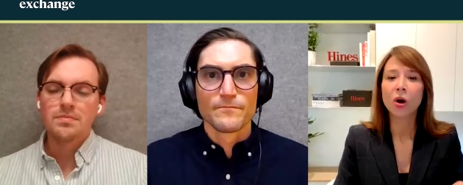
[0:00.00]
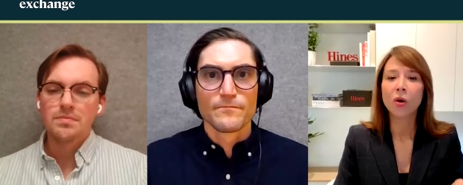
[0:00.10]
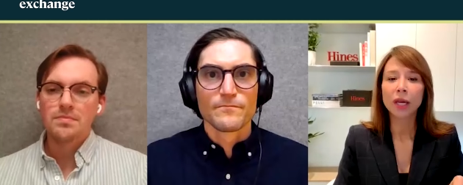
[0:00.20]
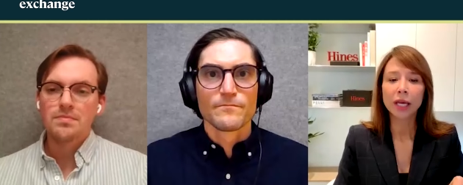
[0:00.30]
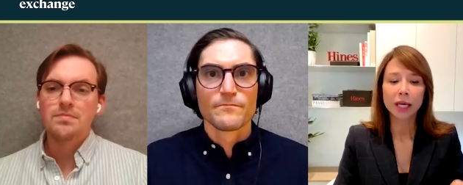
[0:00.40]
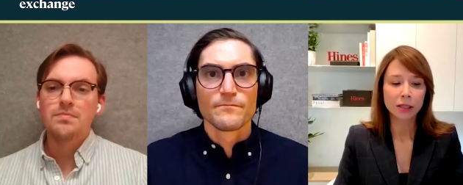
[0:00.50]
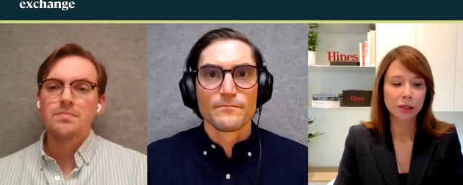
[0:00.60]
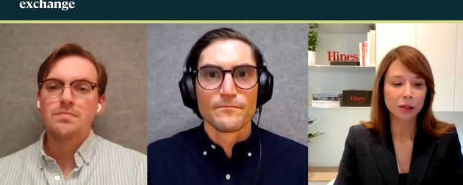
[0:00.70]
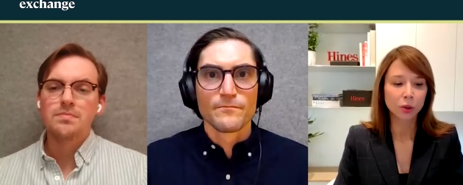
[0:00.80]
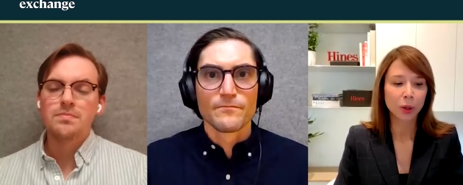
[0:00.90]
Speaker 1: Going
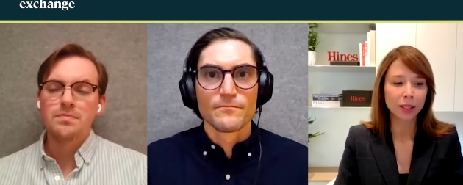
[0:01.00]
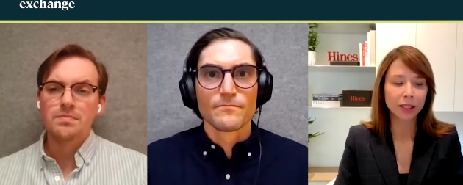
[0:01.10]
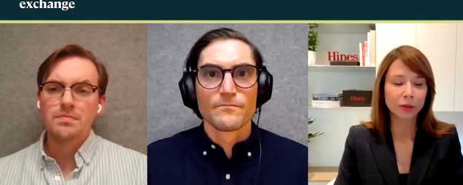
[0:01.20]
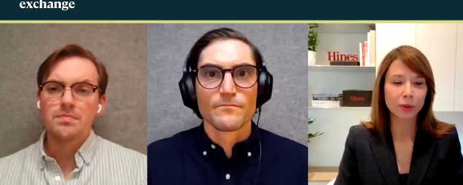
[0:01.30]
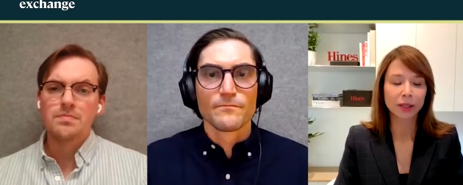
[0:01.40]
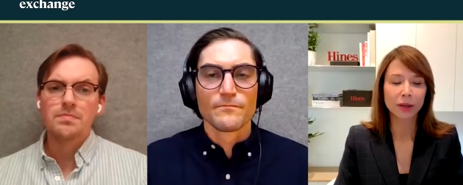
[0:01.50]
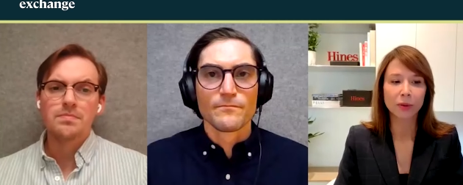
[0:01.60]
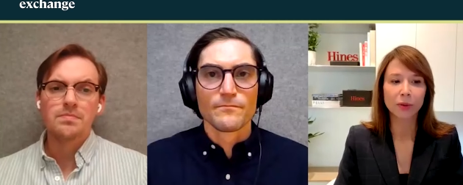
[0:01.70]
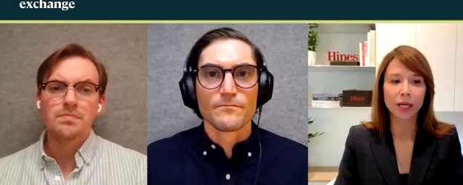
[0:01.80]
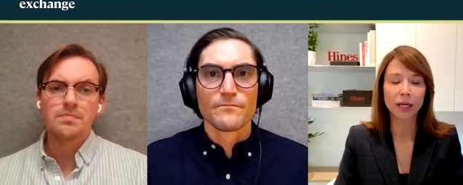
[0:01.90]
into
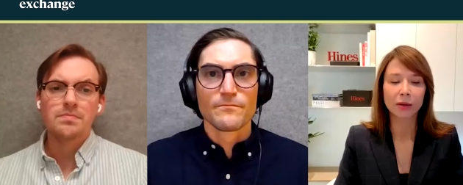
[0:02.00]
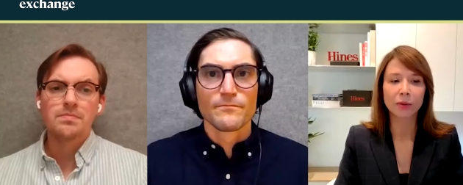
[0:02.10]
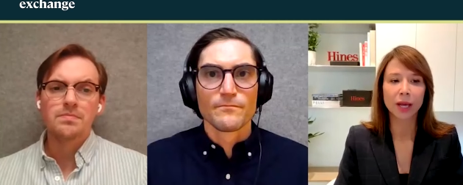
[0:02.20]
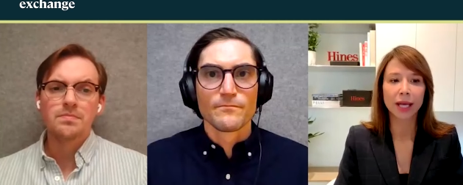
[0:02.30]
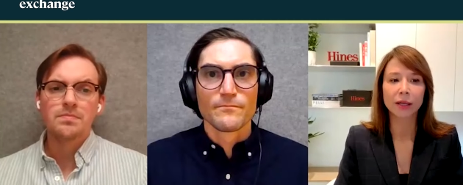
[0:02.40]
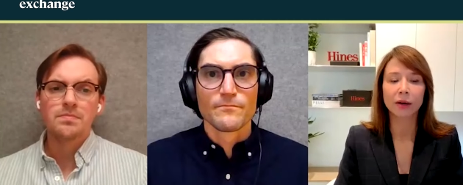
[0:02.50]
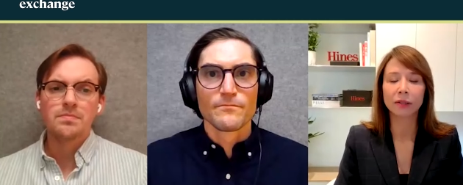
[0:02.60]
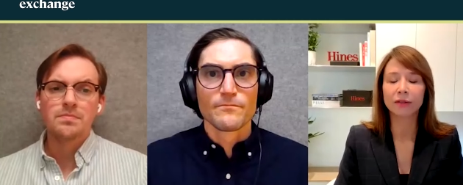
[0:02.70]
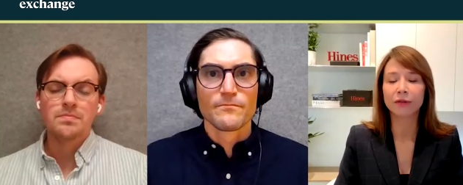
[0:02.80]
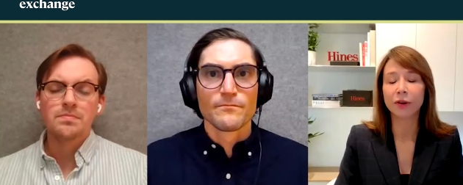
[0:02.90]
2023, we had
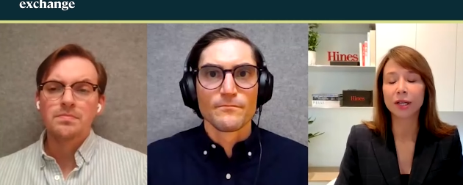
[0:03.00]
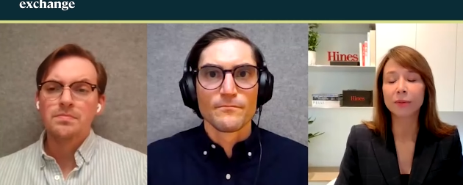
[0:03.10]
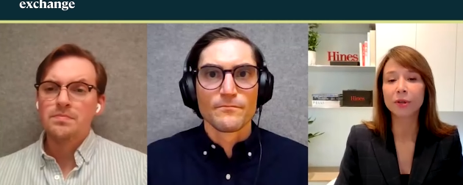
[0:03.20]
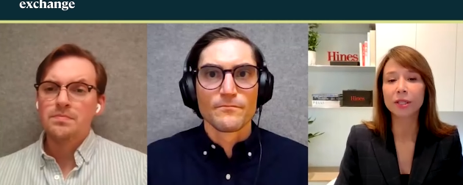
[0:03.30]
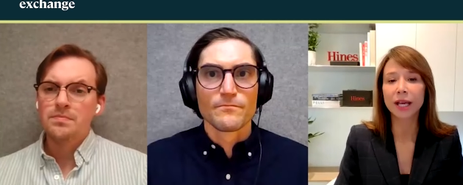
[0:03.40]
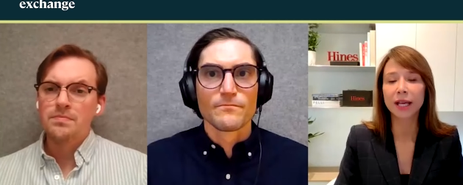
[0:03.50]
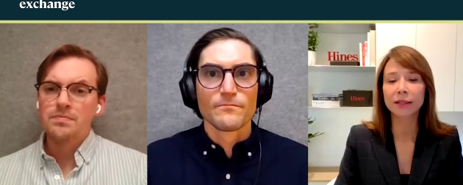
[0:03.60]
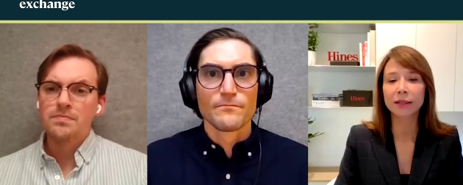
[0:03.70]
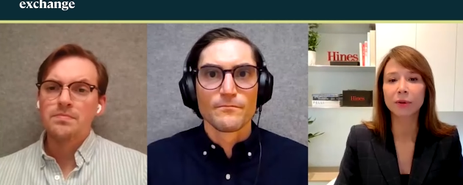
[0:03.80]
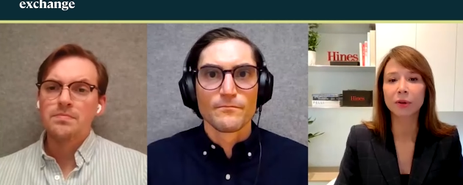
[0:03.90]
only
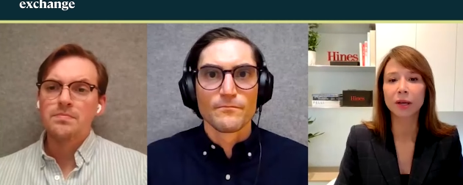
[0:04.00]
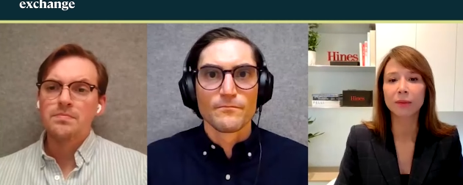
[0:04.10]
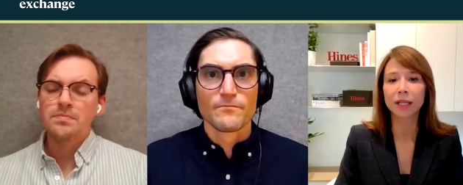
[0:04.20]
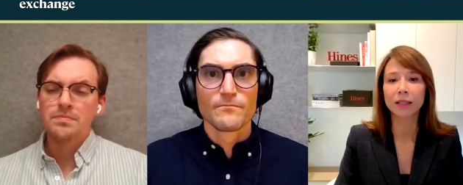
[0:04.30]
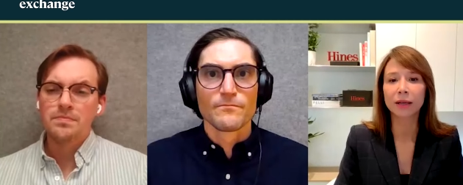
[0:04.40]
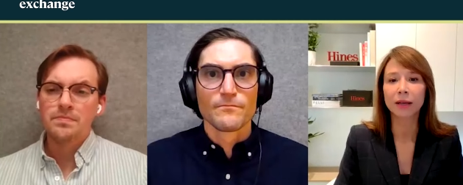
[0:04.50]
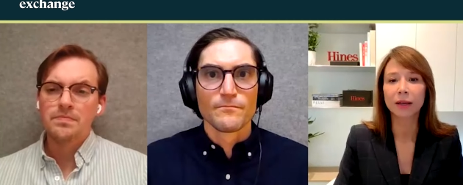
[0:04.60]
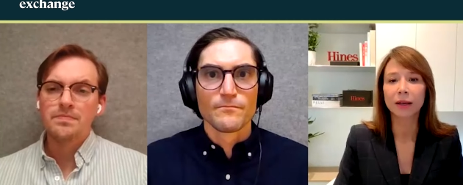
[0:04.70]
40% deployment.